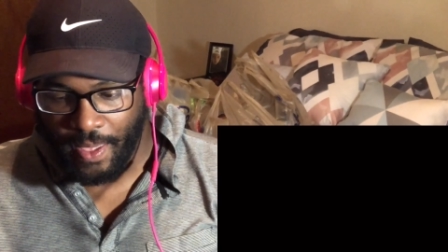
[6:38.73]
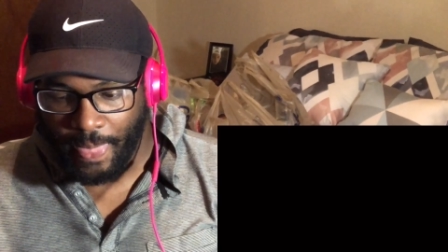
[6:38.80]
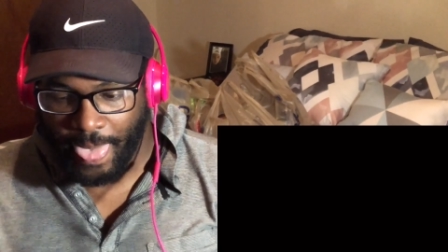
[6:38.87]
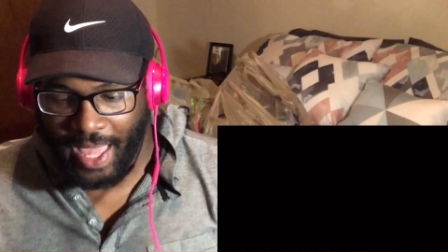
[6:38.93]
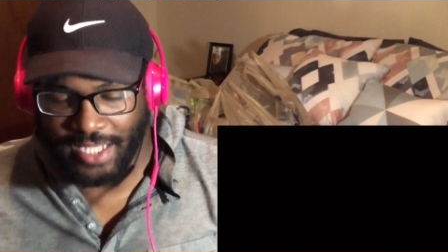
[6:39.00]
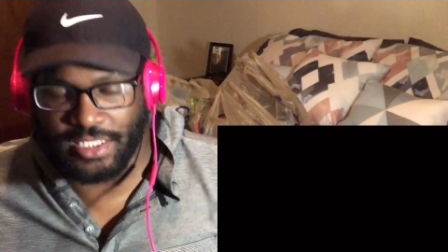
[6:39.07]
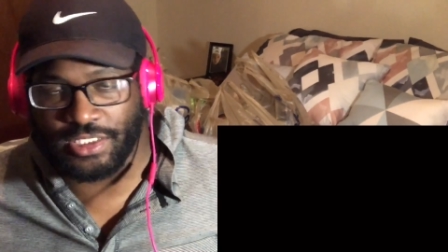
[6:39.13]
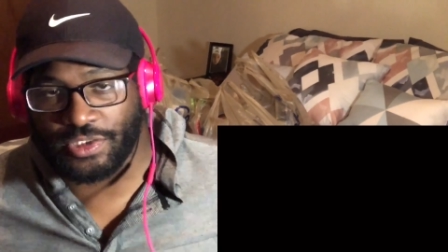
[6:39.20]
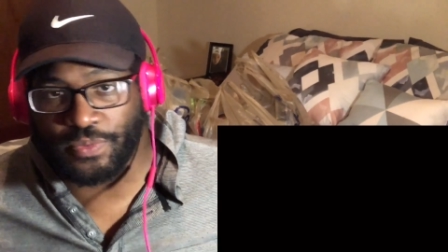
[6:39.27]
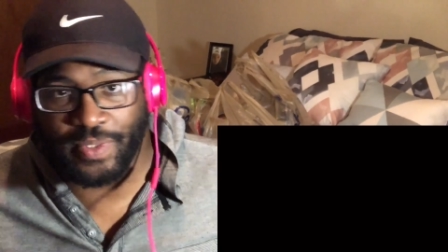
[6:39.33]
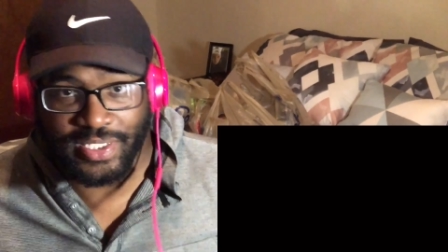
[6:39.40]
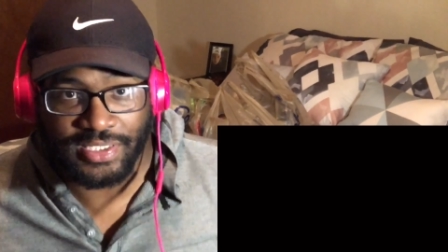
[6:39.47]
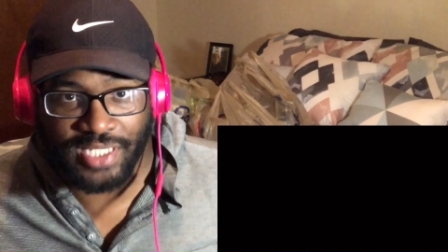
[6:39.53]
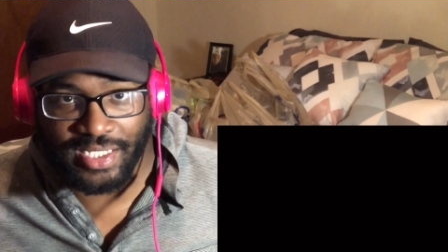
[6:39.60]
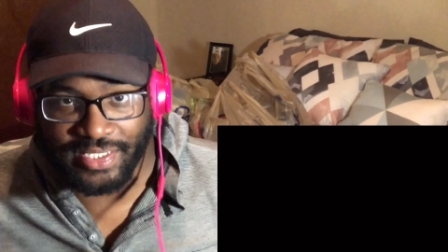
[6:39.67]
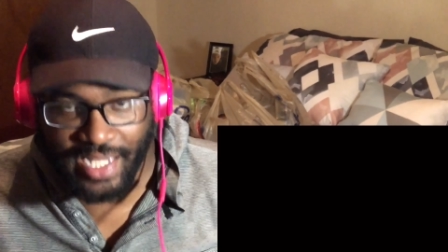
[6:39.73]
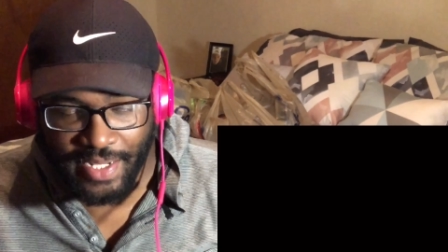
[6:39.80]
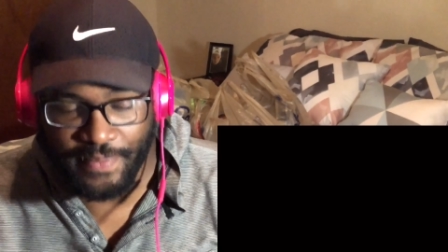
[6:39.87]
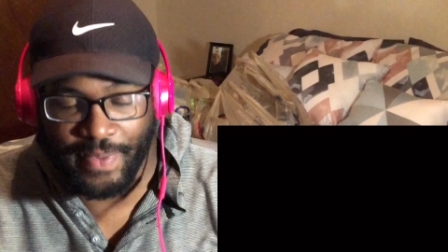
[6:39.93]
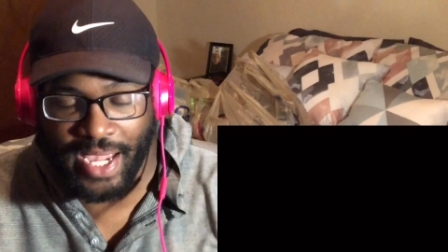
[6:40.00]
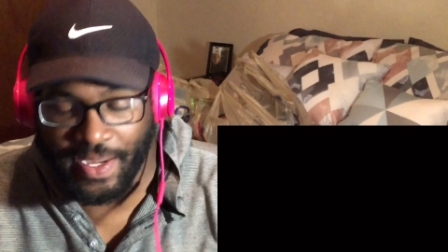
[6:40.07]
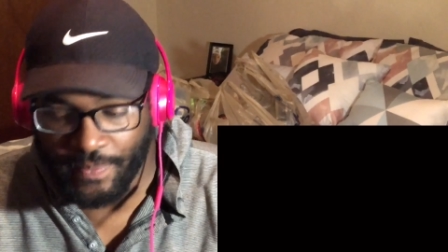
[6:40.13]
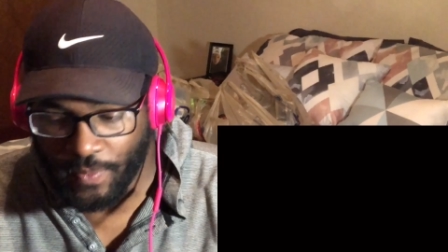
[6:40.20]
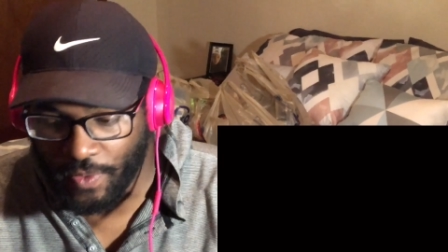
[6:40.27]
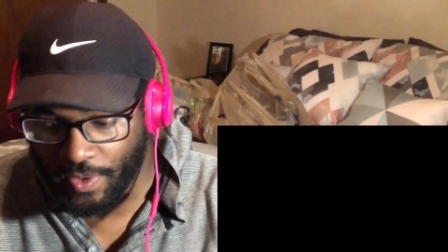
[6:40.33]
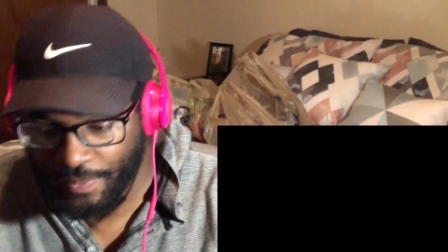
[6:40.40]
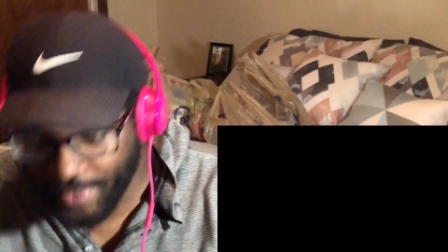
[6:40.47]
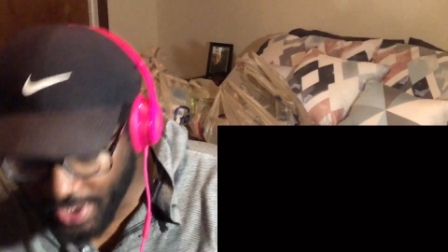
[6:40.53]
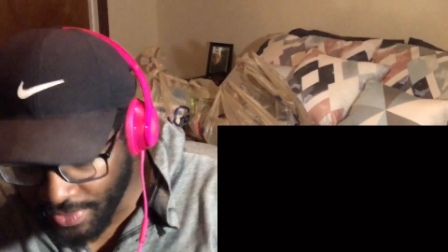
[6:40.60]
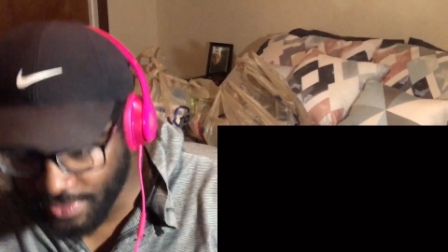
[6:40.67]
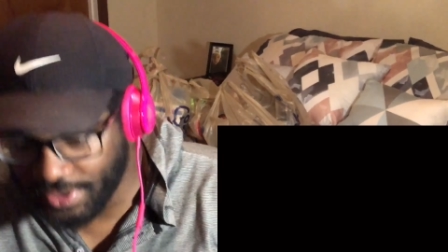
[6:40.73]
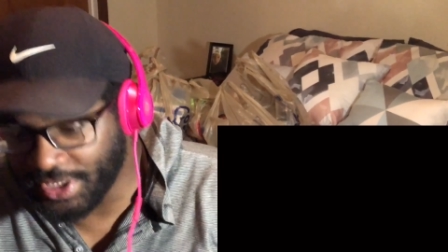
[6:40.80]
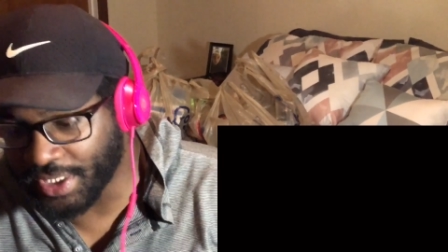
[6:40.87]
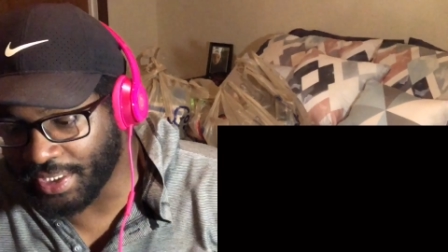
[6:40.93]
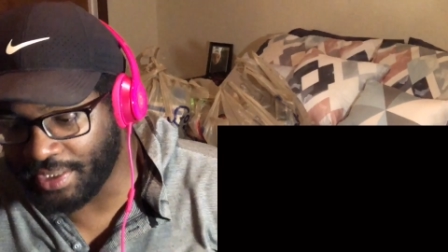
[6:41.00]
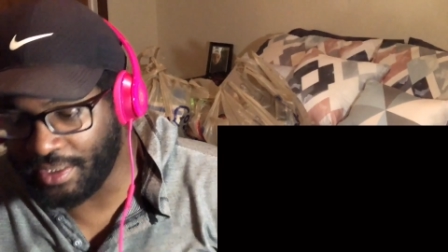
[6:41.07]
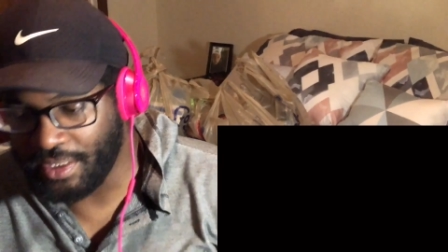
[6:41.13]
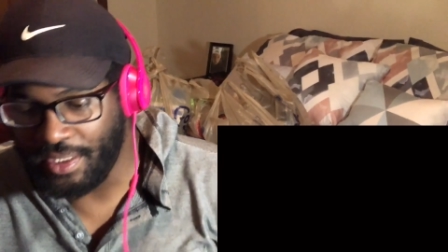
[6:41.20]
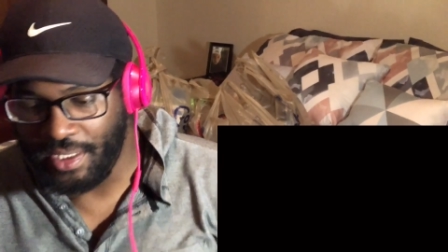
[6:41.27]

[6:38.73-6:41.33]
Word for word: I just wish that they made more music.